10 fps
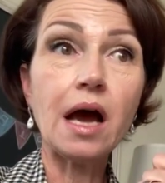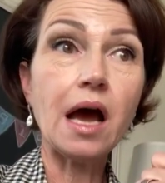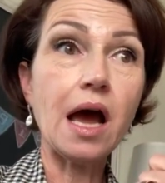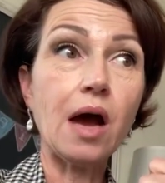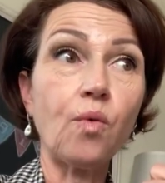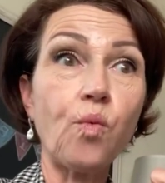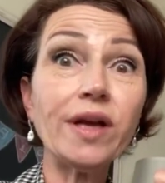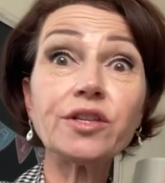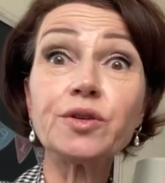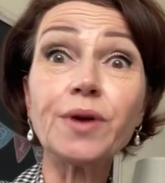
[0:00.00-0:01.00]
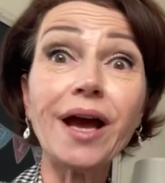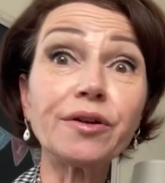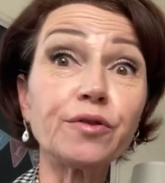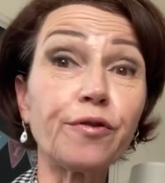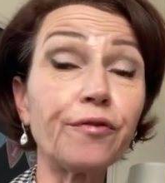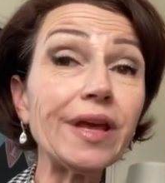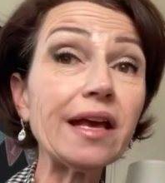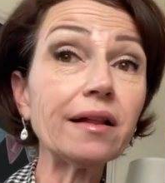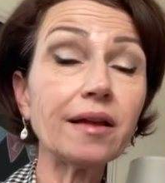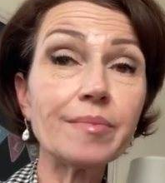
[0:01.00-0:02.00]
How do you
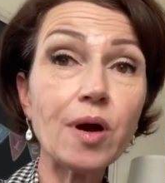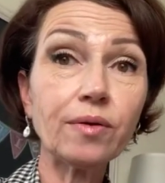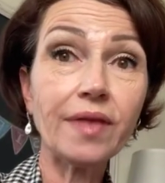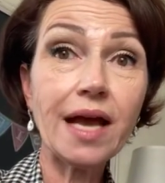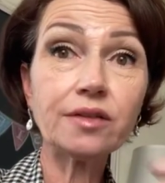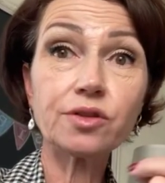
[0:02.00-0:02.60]
feel about that?